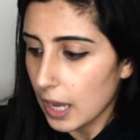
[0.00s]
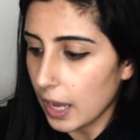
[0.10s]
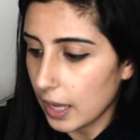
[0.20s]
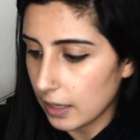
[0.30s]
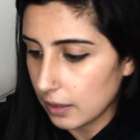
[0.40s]

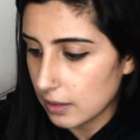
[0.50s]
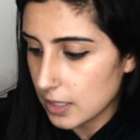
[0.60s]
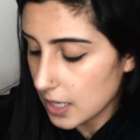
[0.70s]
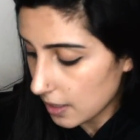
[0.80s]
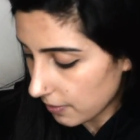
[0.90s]
and
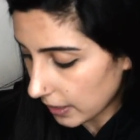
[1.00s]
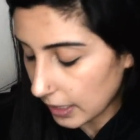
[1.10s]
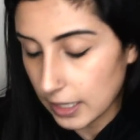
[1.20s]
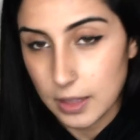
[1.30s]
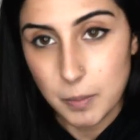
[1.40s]
see if I
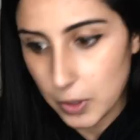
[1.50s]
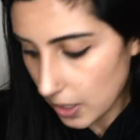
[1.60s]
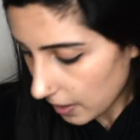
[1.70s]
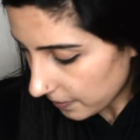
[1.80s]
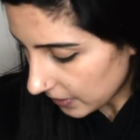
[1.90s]
like them or
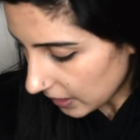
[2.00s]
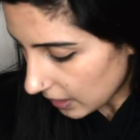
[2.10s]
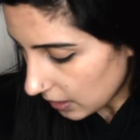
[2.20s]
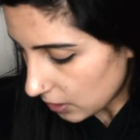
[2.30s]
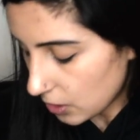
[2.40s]
not.
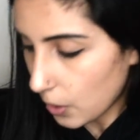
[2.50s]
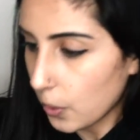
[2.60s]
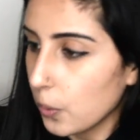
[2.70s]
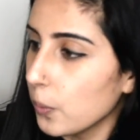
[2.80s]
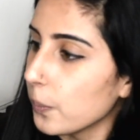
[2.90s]

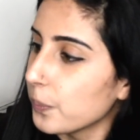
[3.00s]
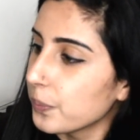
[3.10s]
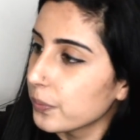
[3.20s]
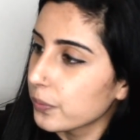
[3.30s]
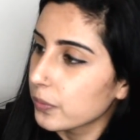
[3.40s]
So
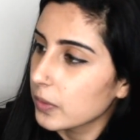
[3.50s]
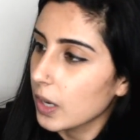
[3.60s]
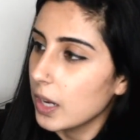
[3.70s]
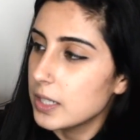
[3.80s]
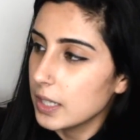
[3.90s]

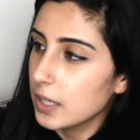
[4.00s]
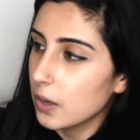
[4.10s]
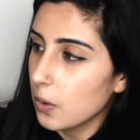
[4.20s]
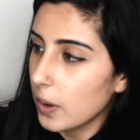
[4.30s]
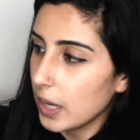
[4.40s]
I did
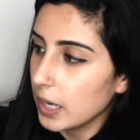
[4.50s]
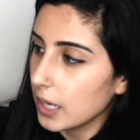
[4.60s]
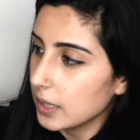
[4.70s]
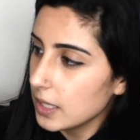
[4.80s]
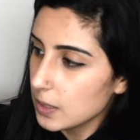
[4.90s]
go ahead and
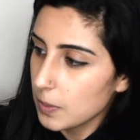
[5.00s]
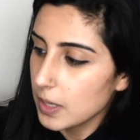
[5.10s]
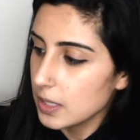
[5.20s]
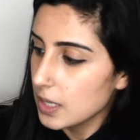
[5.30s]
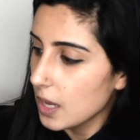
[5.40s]
get these
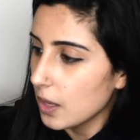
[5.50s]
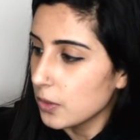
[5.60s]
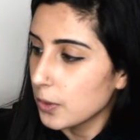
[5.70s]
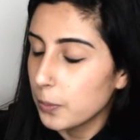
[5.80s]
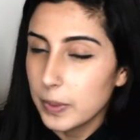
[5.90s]
ones.
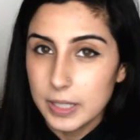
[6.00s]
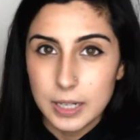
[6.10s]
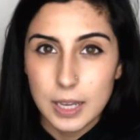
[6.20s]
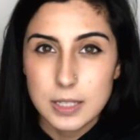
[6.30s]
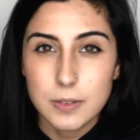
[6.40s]
They're really
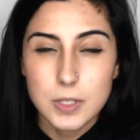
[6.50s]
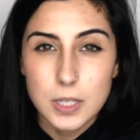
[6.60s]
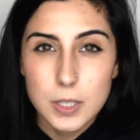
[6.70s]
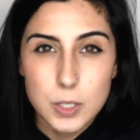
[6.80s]
nice. I've seen